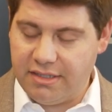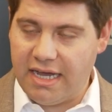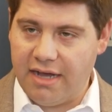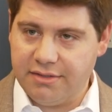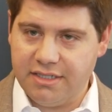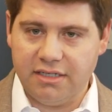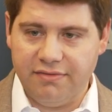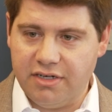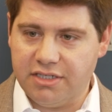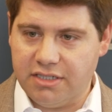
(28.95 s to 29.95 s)
the Housing
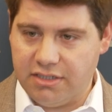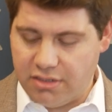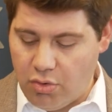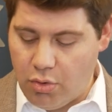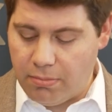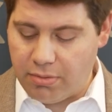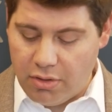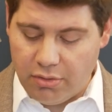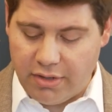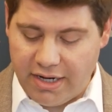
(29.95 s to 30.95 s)
Division's core
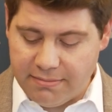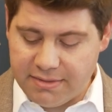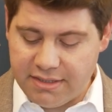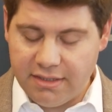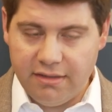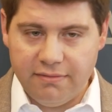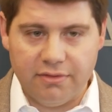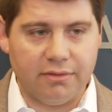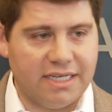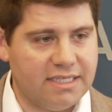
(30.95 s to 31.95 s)
programs
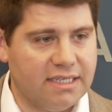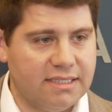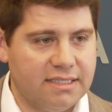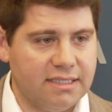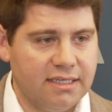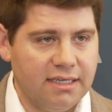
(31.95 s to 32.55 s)
for residents.